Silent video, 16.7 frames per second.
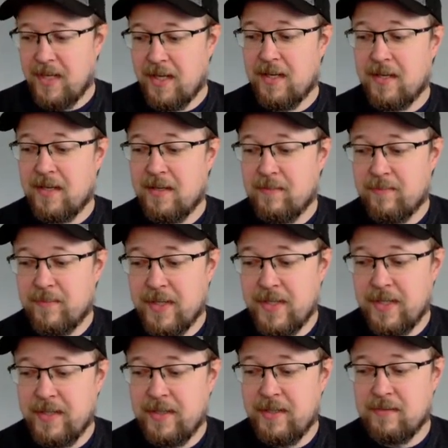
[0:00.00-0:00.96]

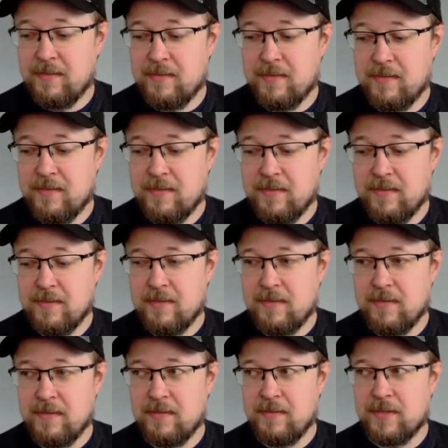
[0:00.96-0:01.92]

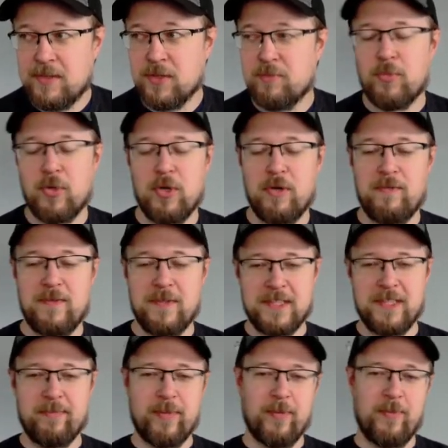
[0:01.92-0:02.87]
So Morph
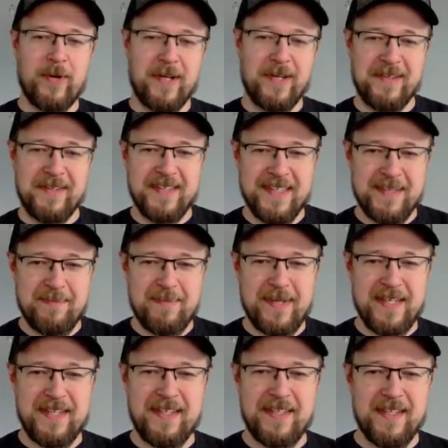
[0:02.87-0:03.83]
is number 1.
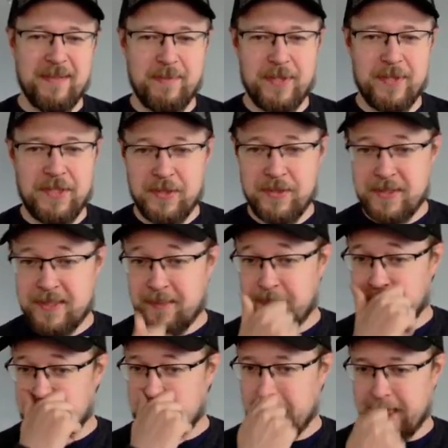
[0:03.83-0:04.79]
My number 2
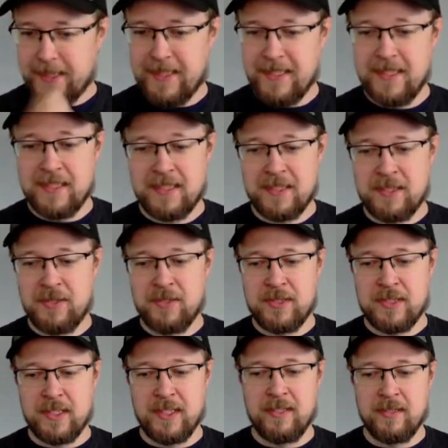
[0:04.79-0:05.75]
tip and trick is
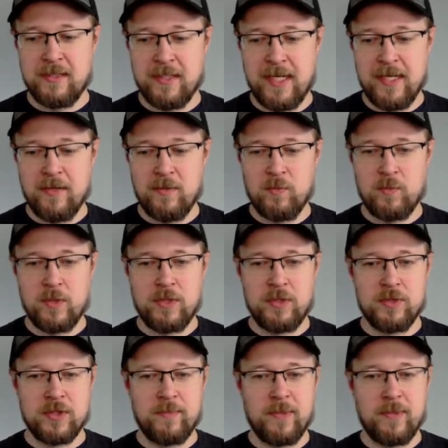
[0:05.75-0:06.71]
using
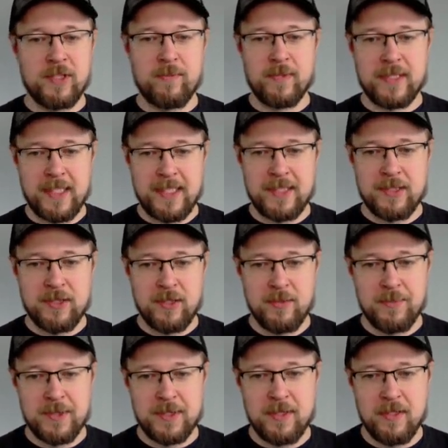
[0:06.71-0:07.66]
Windows multiple
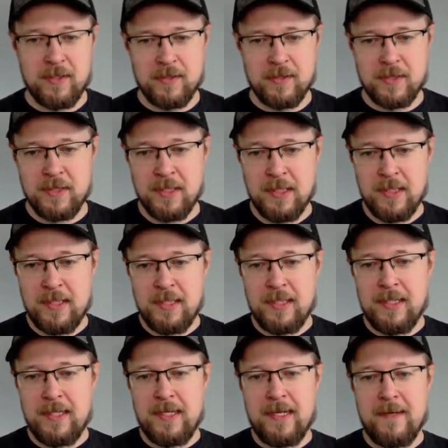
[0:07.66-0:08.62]
desktops a lot.
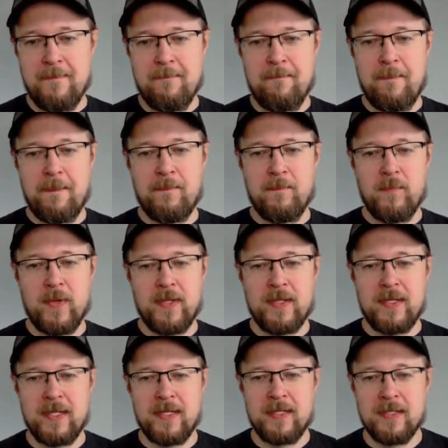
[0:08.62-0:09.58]

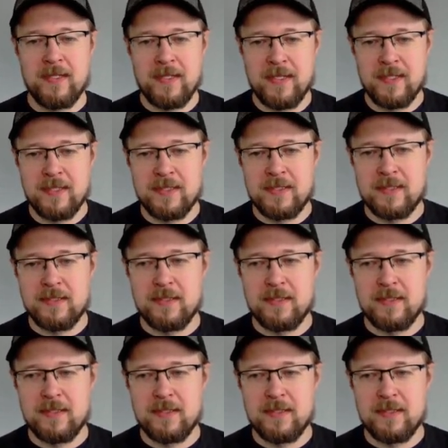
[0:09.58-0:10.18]
One thing that